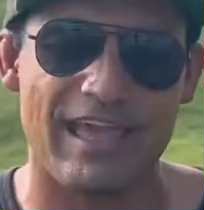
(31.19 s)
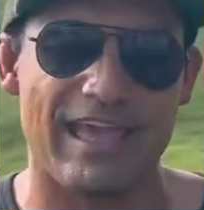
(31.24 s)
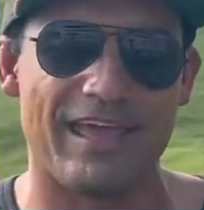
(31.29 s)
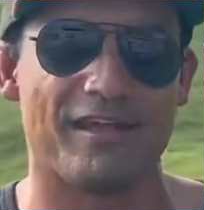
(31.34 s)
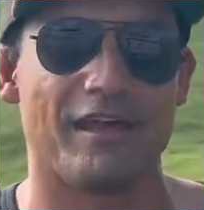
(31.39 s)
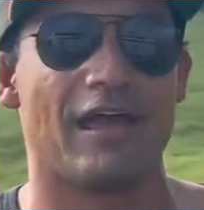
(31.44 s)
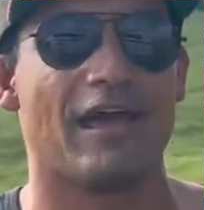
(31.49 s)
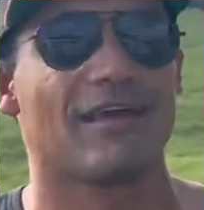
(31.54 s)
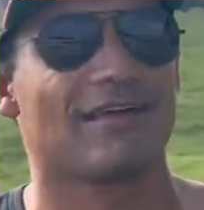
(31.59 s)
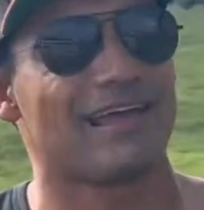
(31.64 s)

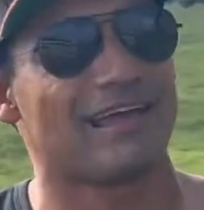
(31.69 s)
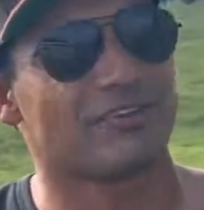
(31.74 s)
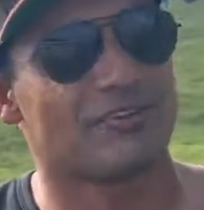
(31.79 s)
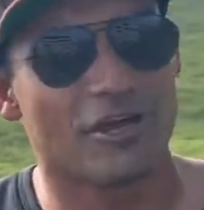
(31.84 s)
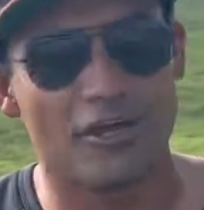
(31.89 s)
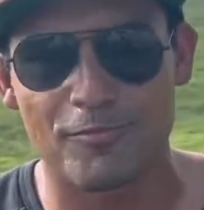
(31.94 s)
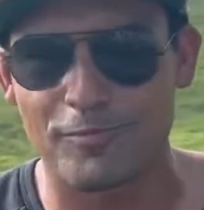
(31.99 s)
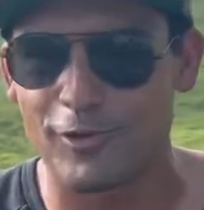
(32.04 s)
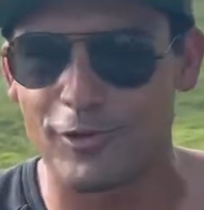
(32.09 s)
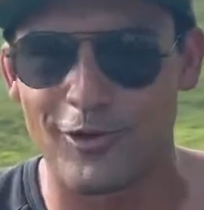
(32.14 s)
And I
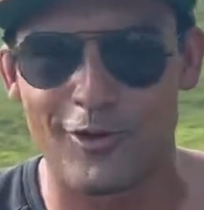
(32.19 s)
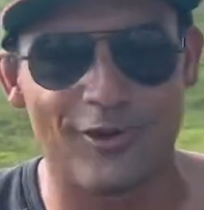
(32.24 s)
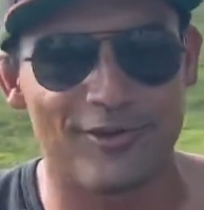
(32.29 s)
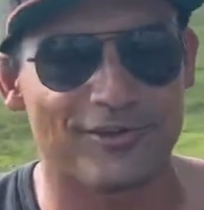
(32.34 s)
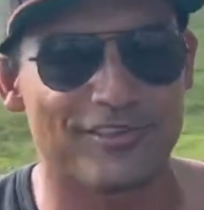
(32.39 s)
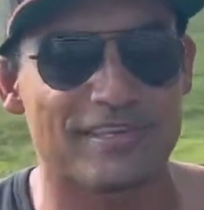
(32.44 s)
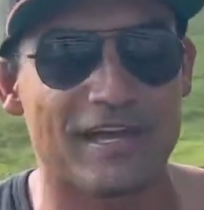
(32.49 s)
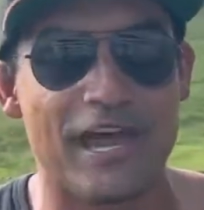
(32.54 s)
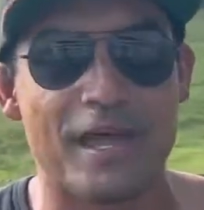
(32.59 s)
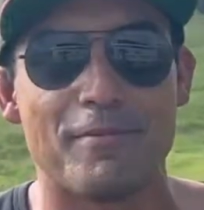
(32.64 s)
talk about all
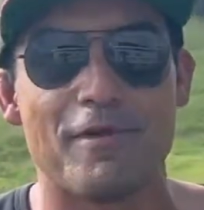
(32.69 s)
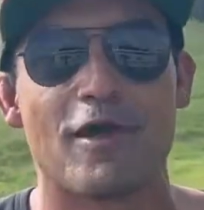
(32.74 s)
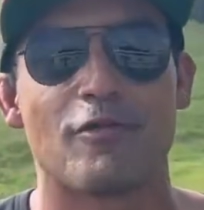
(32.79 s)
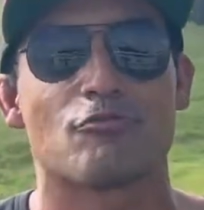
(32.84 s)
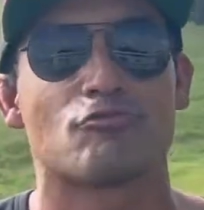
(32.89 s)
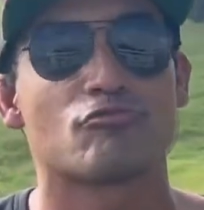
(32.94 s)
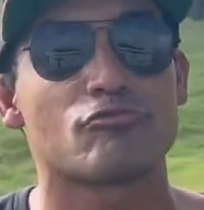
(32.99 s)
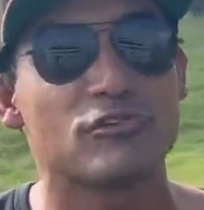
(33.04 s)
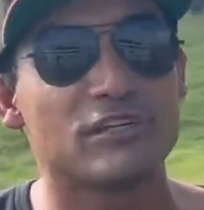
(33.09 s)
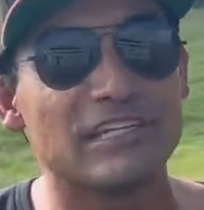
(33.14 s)
the time, I
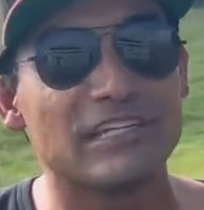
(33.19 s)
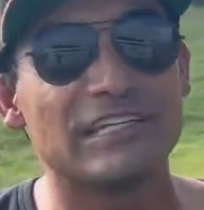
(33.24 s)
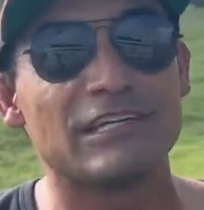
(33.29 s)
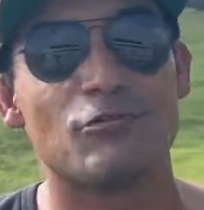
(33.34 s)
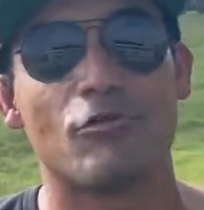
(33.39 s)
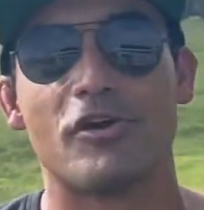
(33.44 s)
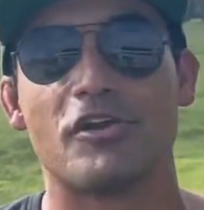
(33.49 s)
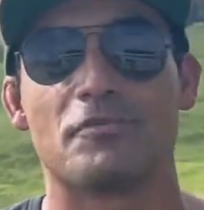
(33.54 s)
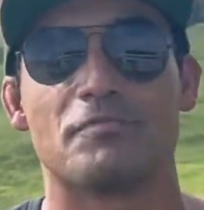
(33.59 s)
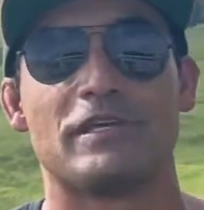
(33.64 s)
really
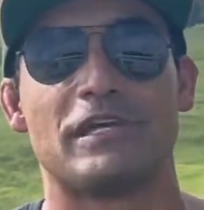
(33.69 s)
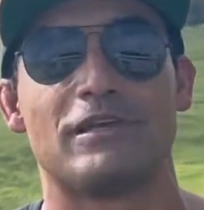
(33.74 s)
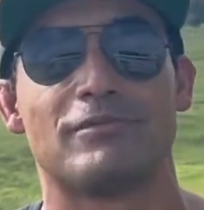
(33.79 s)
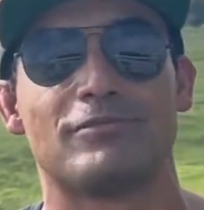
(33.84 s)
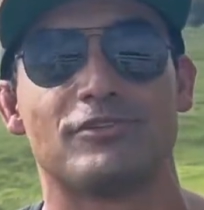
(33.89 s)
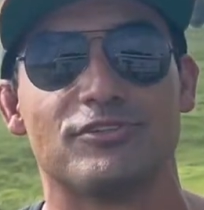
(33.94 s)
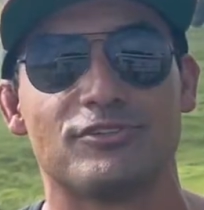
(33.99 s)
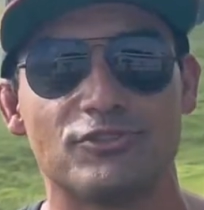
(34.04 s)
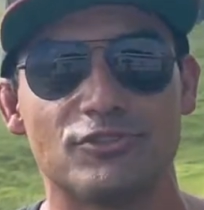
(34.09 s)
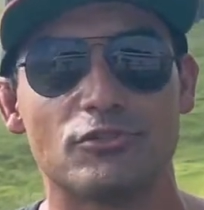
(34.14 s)
want to be
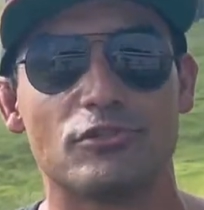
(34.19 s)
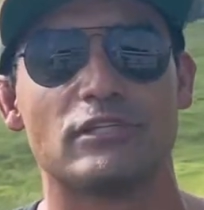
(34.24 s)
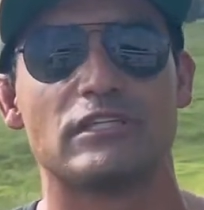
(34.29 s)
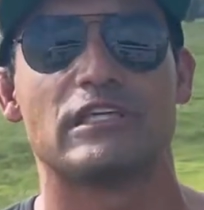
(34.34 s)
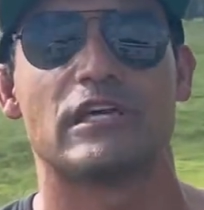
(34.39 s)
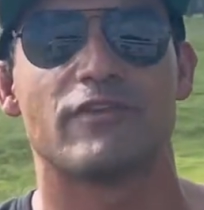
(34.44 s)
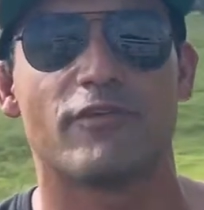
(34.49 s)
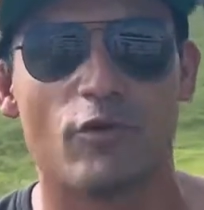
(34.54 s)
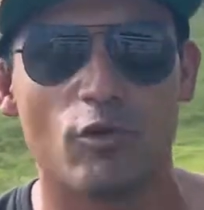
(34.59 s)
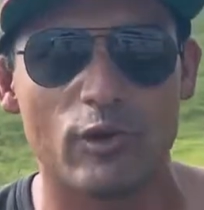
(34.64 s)
able to do
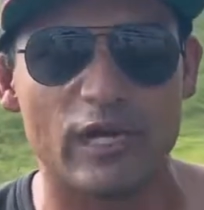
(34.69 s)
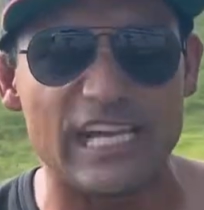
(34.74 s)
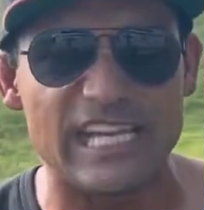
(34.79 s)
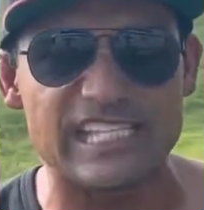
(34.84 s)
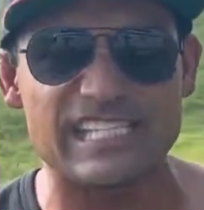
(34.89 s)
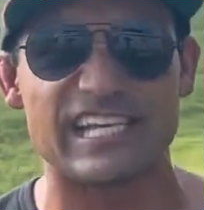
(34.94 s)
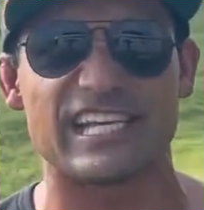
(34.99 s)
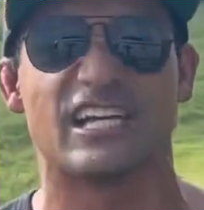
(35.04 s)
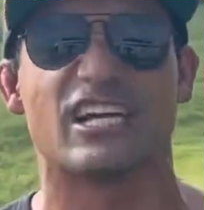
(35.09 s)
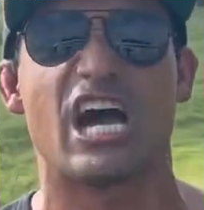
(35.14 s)

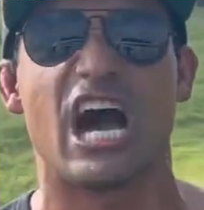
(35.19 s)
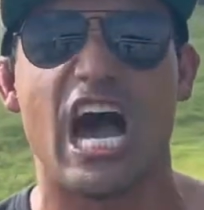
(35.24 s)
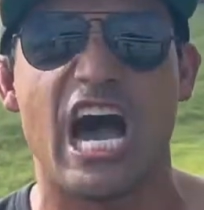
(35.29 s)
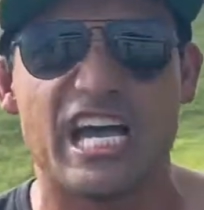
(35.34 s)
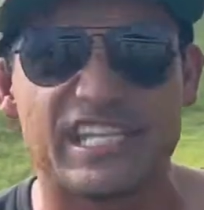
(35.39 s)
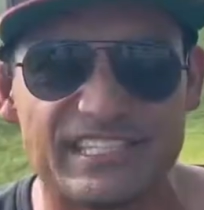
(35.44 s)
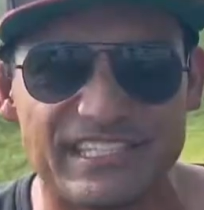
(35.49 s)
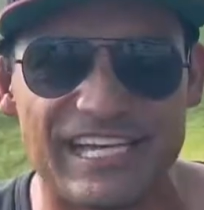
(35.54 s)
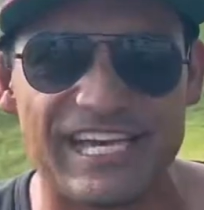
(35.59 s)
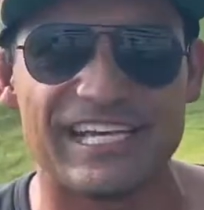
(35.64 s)
giveaways and
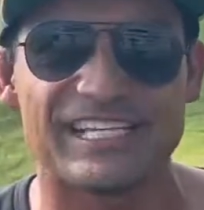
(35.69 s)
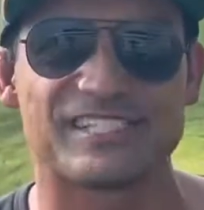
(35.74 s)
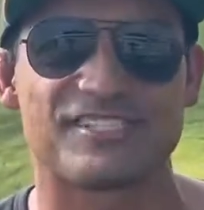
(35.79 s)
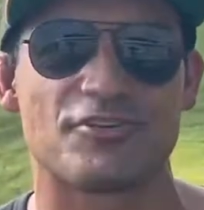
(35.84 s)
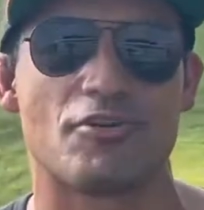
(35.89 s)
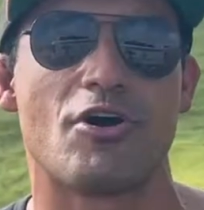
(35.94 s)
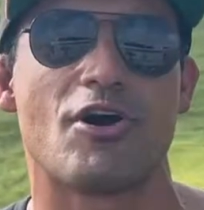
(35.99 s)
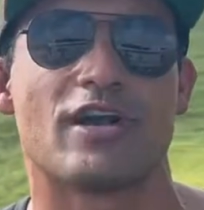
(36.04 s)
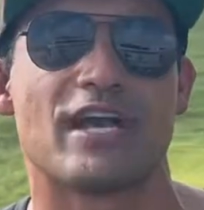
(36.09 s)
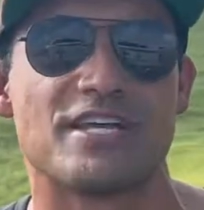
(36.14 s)
contests
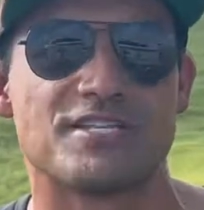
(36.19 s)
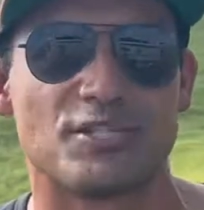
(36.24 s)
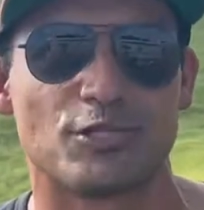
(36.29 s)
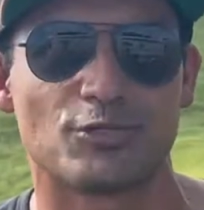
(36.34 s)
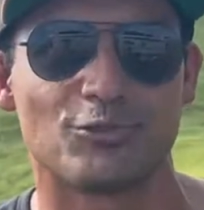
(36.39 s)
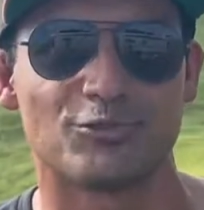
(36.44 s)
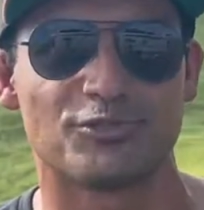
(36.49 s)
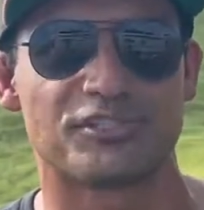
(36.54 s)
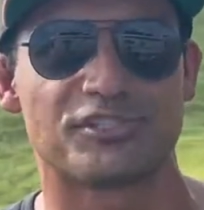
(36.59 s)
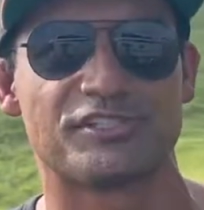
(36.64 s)
and all kinds of
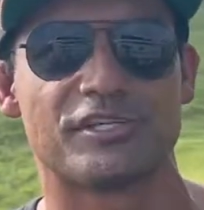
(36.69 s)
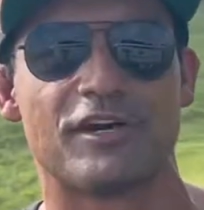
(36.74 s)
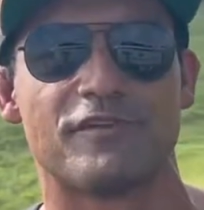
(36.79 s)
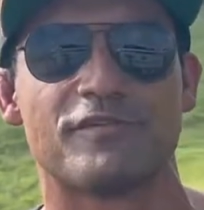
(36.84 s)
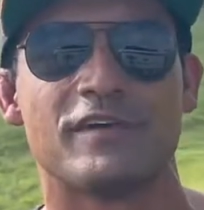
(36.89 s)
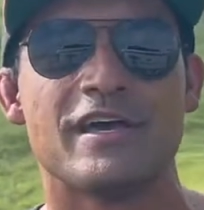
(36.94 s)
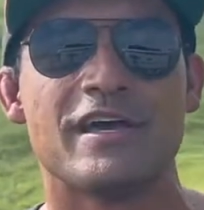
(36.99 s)
cool stuff,